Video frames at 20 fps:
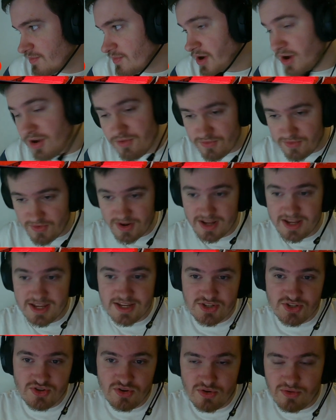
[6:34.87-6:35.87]
Hopefully,
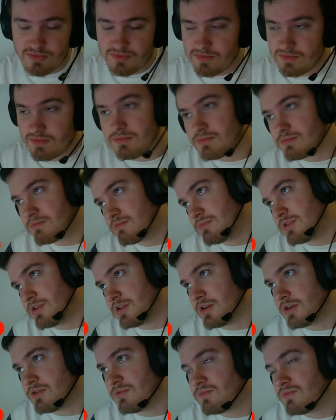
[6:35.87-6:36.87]
it's not, you
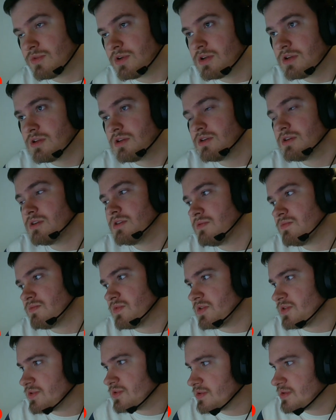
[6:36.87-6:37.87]
know,
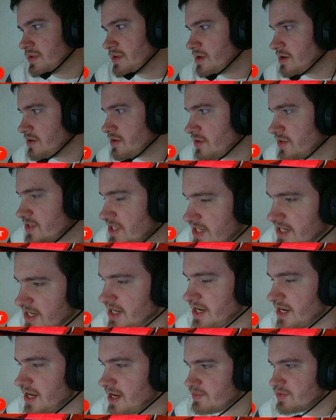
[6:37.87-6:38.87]
with United
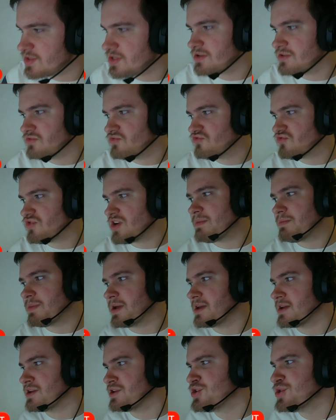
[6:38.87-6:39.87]
getting absolute
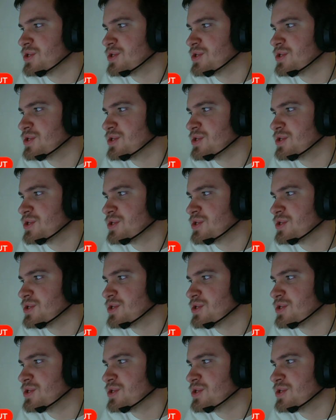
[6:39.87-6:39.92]
drabbing.